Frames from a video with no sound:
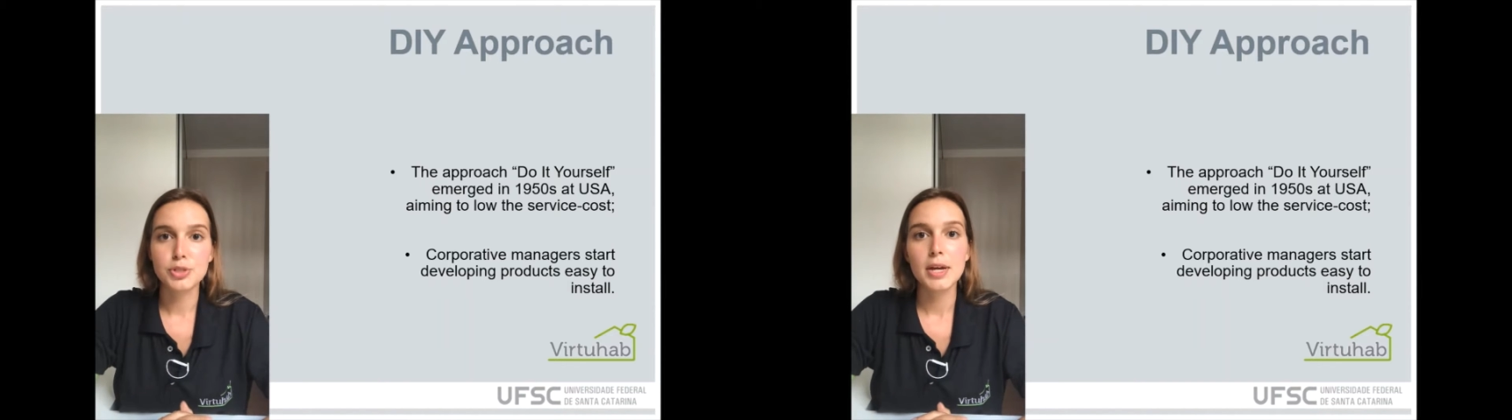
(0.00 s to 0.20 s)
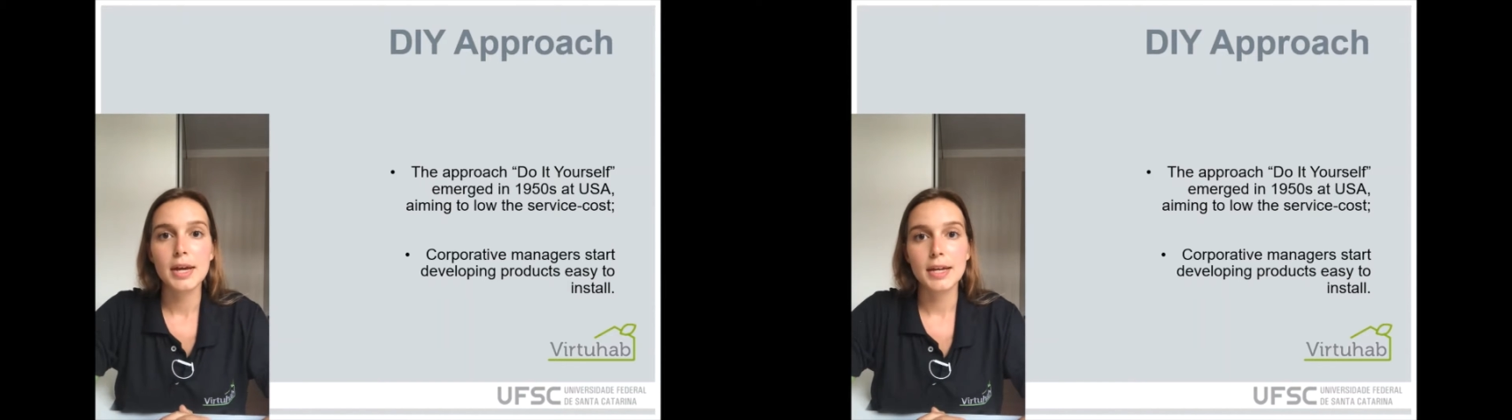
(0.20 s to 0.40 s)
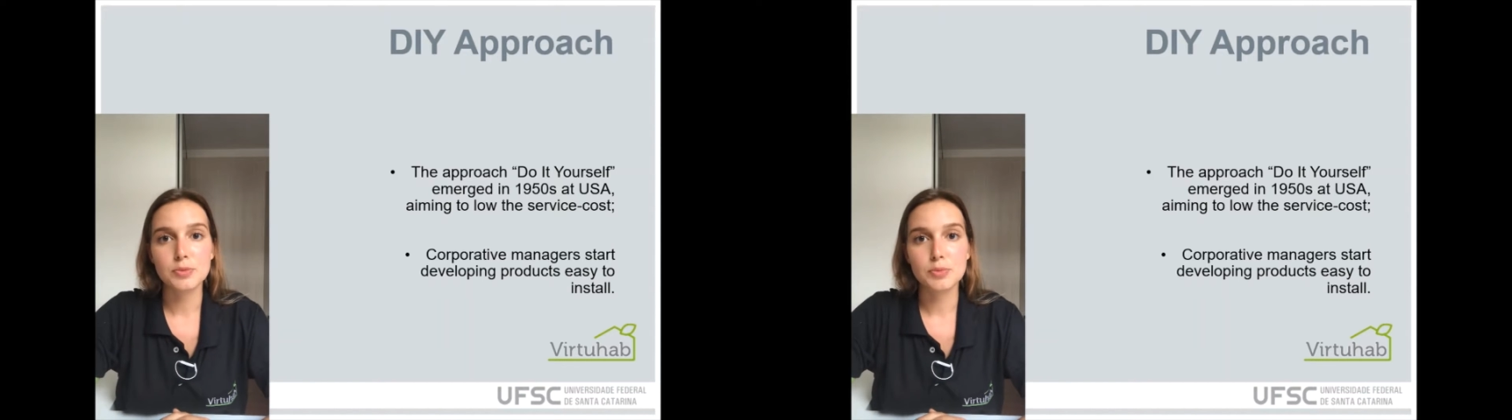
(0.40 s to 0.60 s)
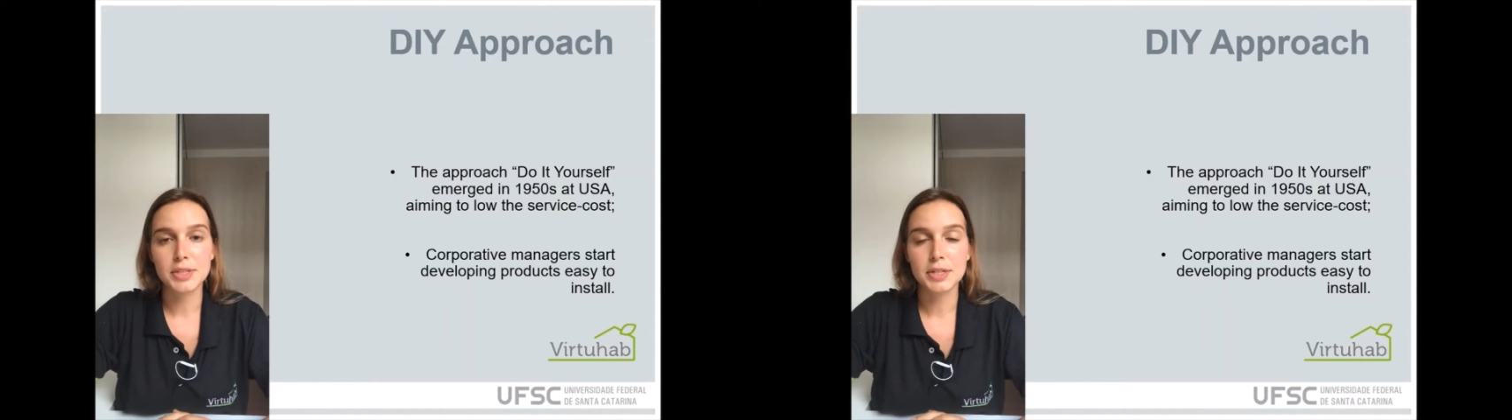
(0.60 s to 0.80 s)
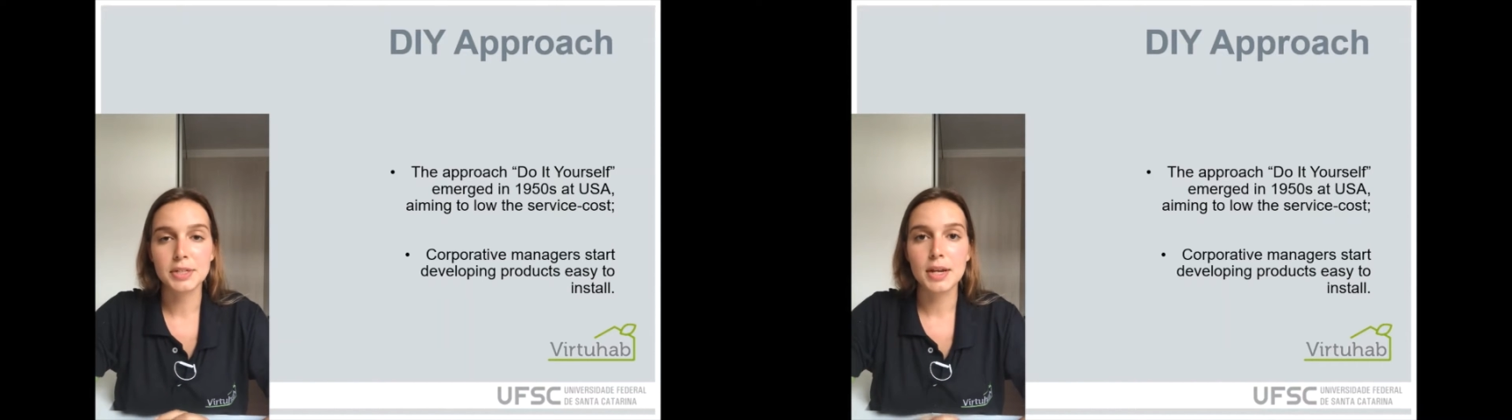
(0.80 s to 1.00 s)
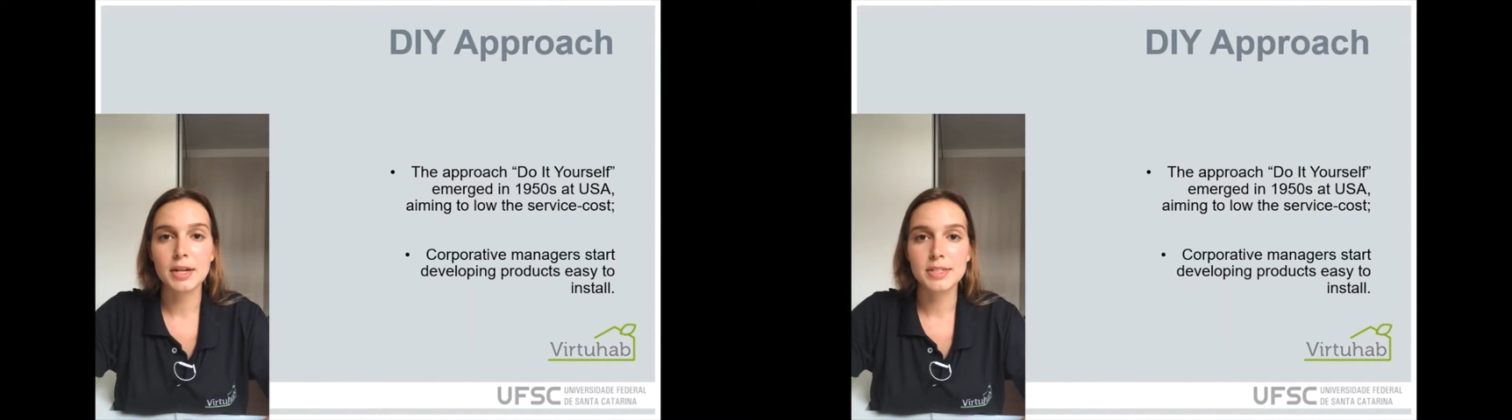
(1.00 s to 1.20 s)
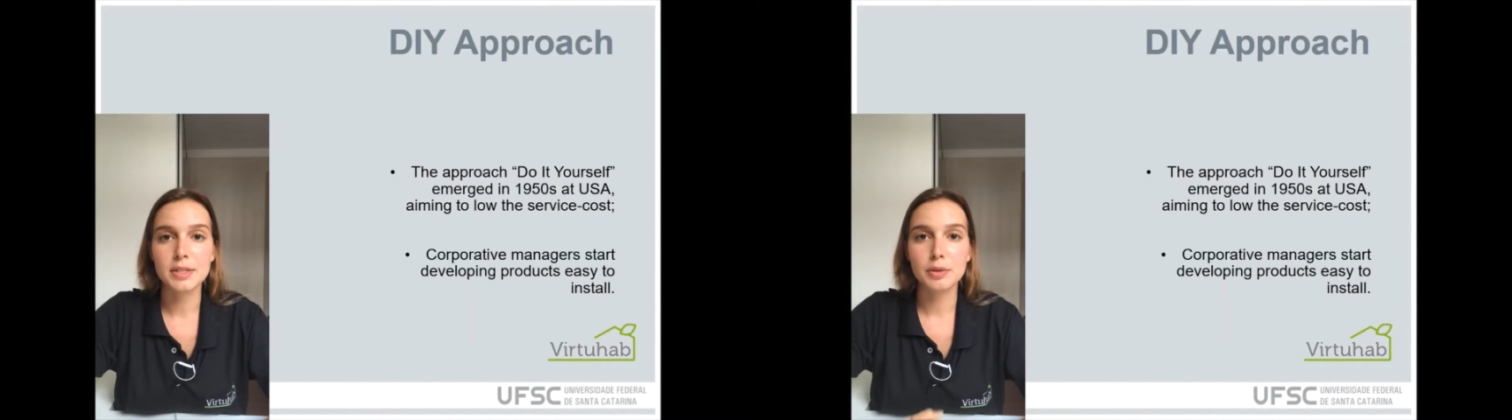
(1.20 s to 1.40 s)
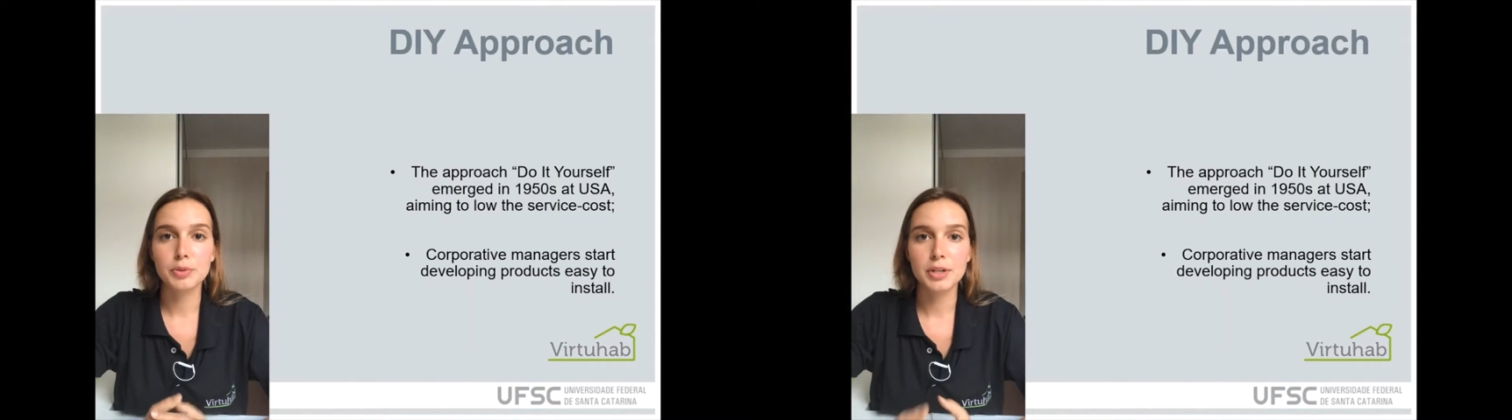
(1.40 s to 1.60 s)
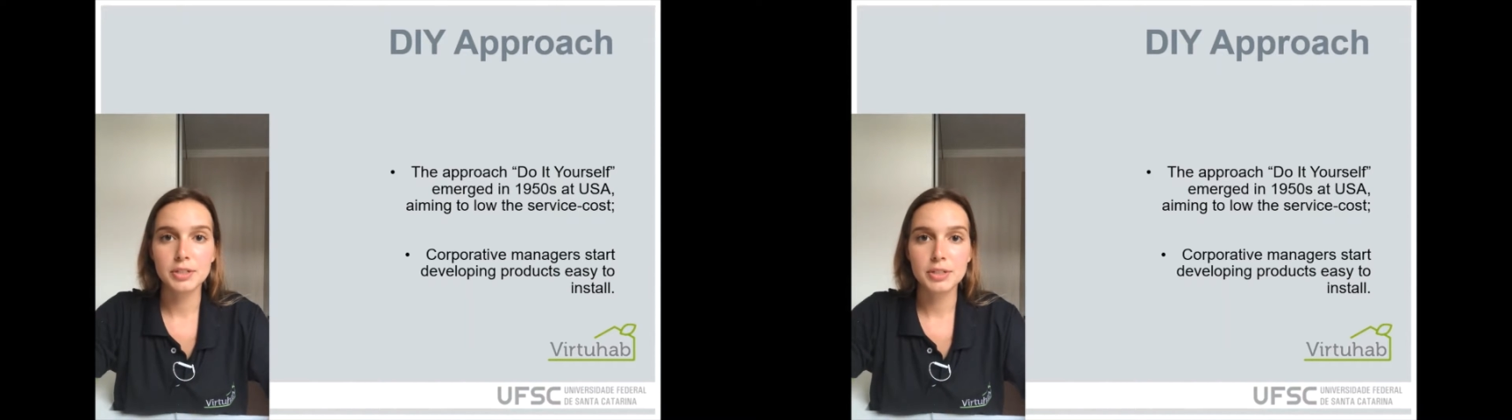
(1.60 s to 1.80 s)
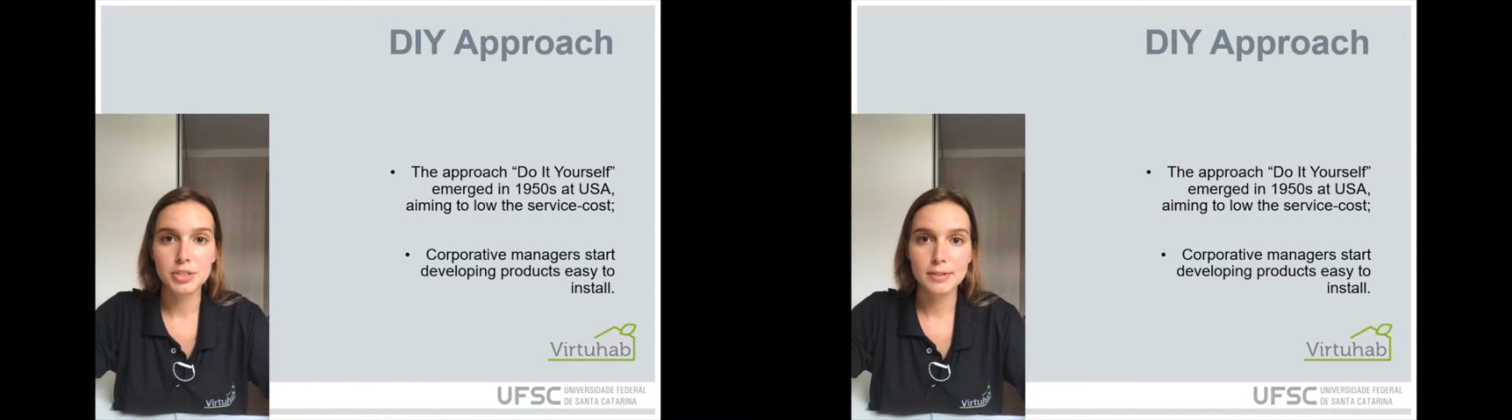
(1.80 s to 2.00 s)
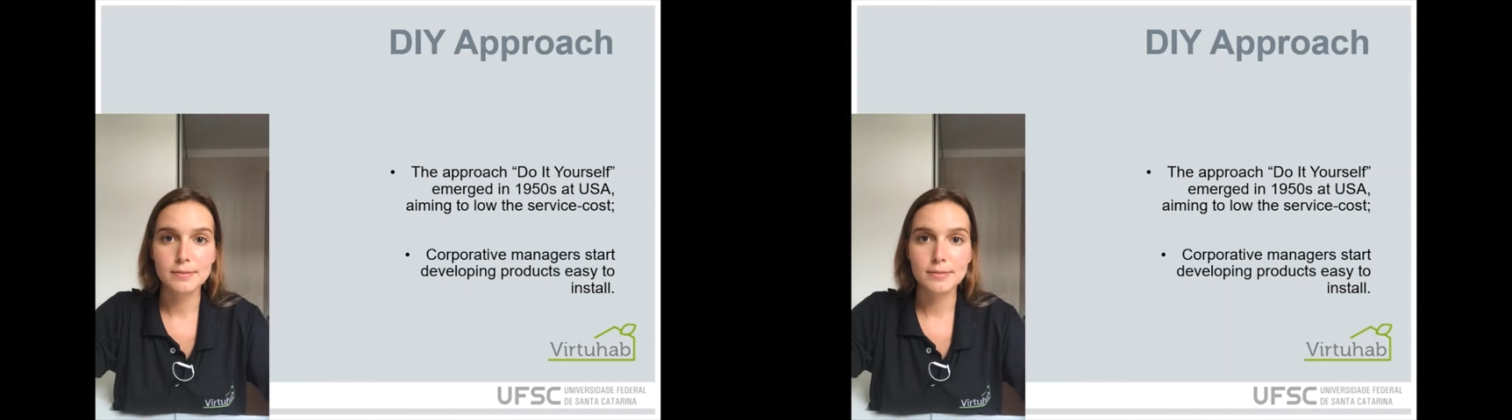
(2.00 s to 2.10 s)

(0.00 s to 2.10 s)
has returned as an alternative